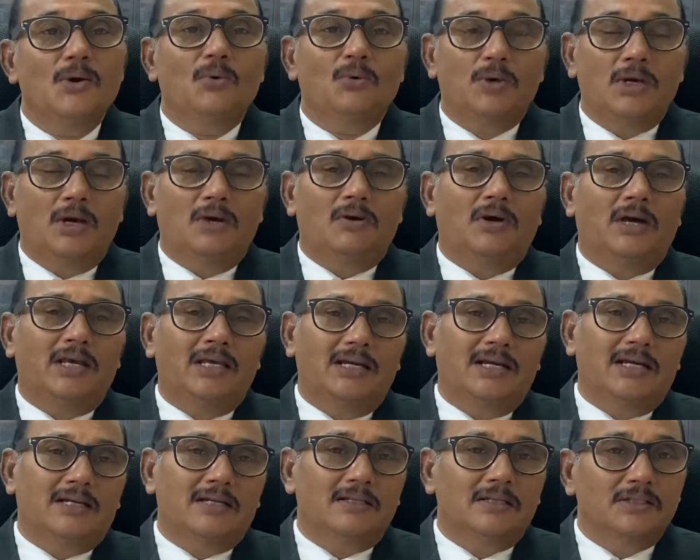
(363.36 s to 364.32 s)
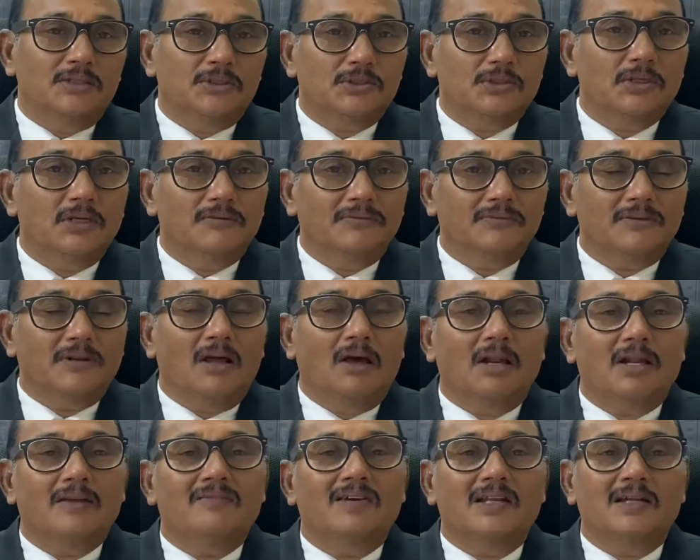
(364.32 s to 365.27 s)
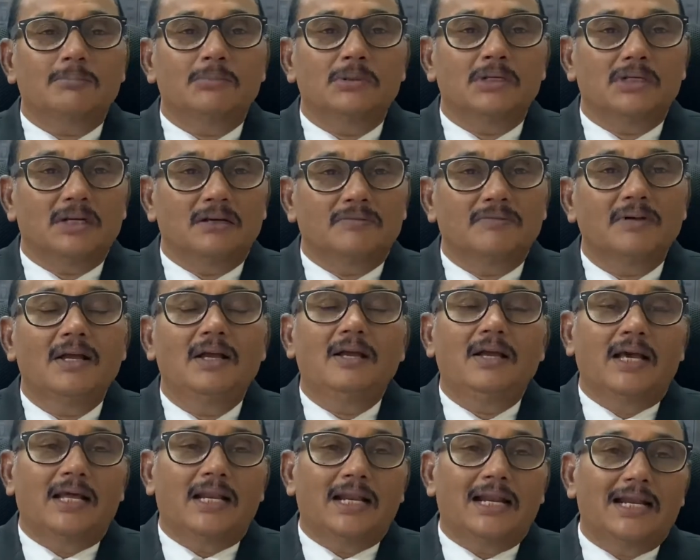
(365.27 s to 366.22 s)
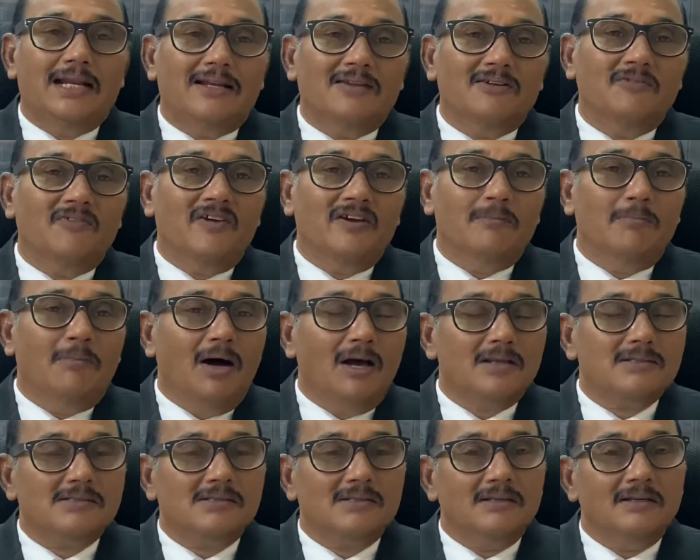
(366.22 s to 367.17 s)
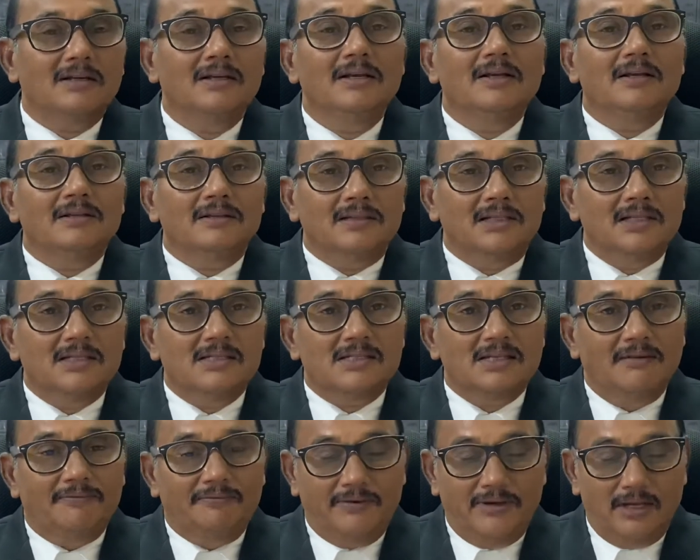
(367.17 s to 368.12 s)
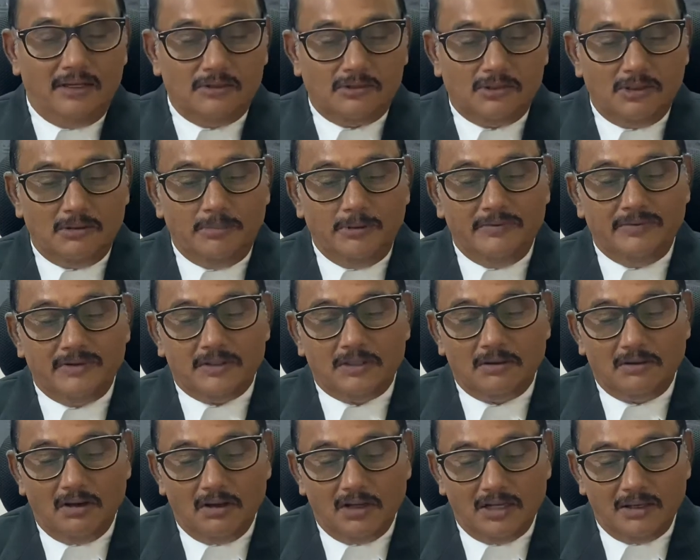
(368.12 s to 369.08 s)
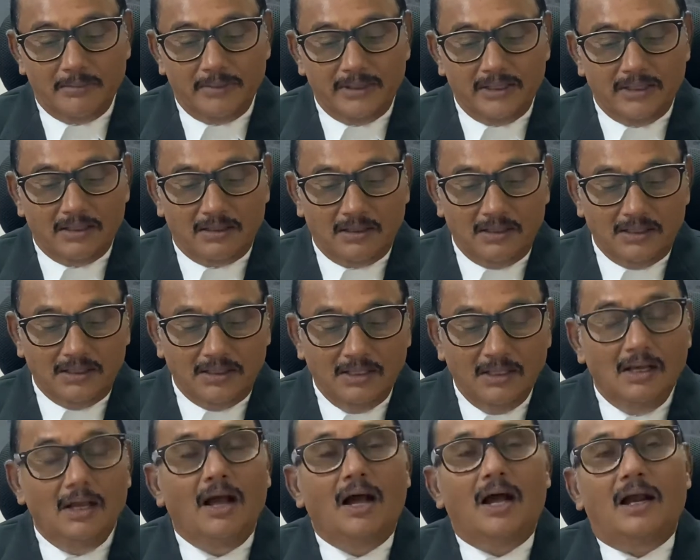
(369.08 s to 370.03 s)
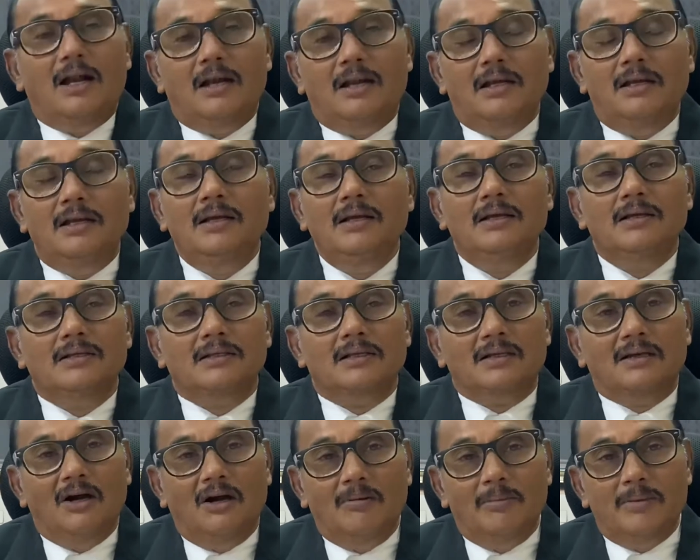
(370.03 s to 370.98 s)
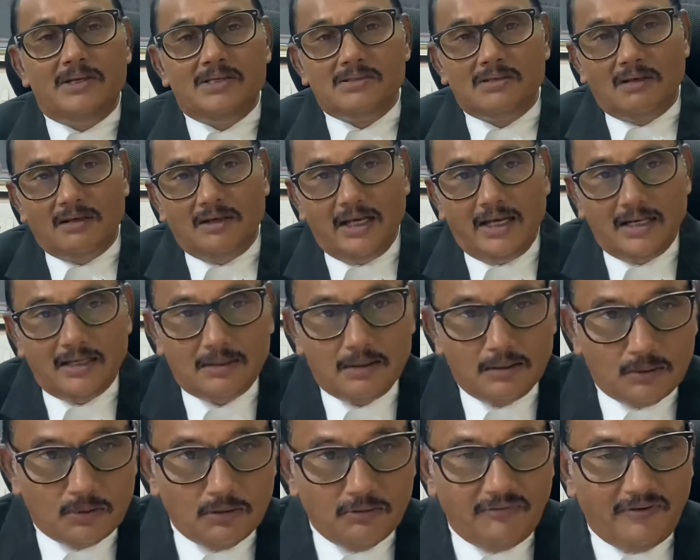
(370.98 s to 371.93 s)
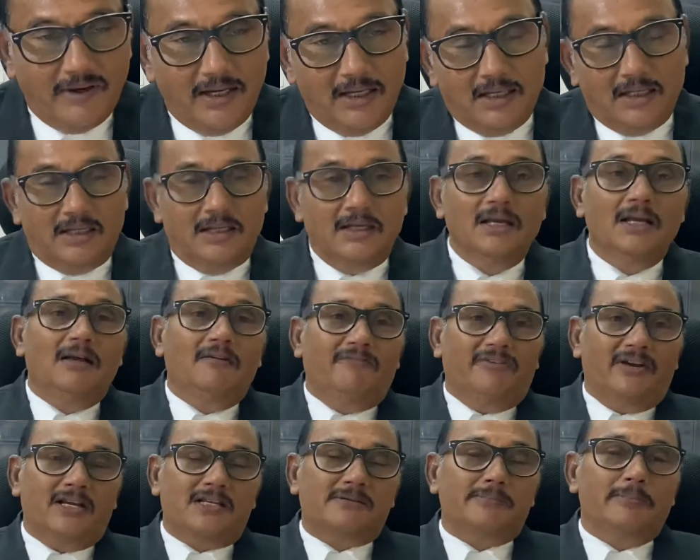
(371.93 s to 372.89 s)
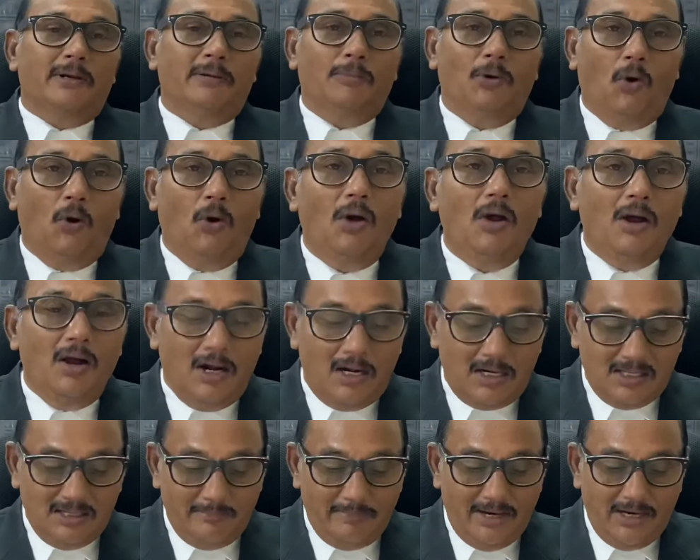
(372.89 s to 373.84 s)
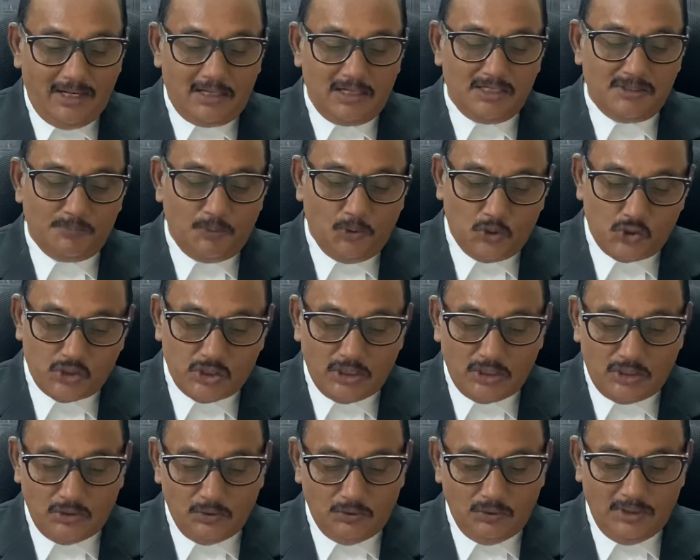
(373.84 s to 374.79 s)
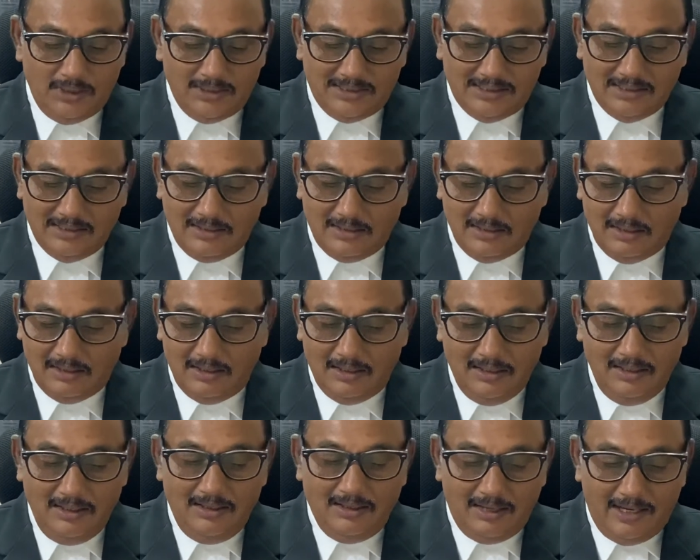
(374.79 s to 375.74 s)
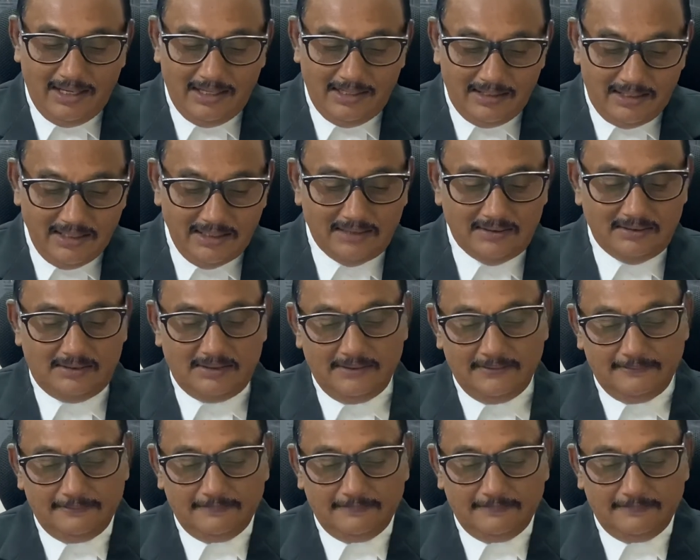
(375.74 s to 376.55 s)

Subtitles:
who have highlighted the issue of non-availability of N95 masks, these FIRs should be withdrawn immediately. And the governments are directed to file a fresh memo and the matter is posted to, I think, 19th.